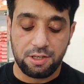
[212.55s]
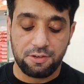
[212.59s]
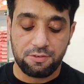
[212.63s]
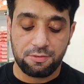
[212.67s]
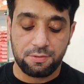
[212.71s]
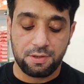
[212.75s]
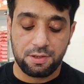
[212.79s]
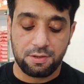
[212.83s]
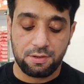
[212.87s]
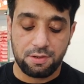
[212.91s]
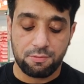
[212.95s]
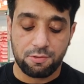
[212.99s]

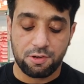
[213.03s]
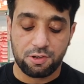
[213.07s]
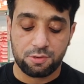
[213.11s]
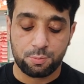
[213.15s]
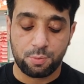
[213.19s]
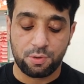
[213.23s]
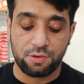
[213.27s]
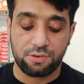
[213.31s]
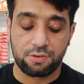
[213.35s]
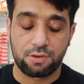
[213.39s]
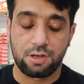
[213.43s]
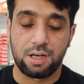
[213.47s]
he
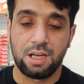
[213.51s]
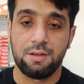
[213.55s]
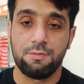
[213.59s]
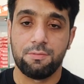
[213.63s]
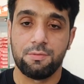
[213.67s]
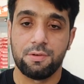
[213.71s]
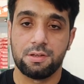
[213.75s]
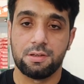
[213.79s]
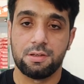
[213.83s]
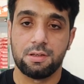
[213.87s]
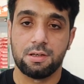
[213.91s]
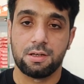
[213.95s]
was
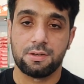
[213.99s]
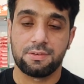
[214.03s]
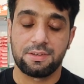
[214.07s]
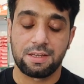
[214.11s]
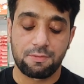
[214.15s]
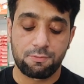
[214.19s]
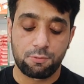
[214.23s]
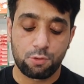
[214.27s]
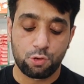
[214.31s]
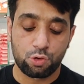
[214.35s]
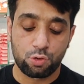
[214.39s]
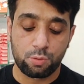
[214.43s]
prescribed with
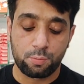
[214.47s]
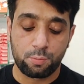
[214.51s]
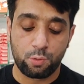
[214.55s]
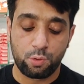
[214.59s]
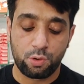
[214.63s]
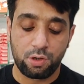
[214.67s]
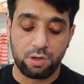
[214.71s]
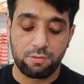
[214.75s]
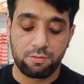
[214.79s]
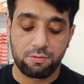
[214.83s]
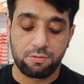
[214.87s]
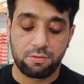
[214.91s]

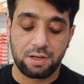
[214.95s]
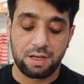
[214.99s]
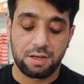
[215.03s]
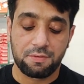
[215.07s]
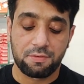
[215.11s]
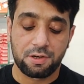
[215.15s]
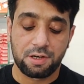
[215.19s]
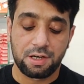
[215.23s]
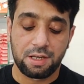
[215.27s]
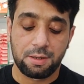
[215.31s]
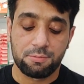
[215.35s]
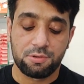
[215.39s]
cephalosporin
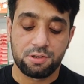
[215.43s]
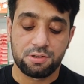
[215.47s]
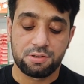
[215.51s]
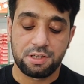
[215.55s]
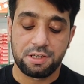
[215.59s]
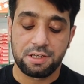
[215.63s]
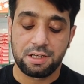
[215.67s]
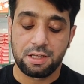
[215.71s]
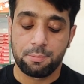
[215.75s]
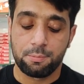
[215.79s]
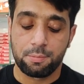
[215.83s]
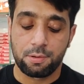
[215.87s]
500 mg
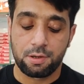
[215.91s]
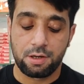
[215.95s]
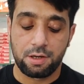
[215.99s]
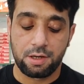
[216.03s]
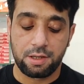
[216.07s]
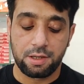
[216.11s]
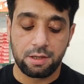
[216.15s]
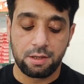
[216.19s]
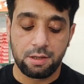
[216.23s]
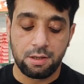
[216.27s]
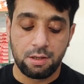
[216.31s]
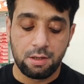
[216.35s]
3 times
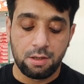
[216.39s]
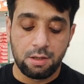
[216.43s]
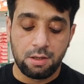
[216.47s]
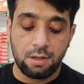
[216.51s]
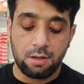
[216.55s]
per day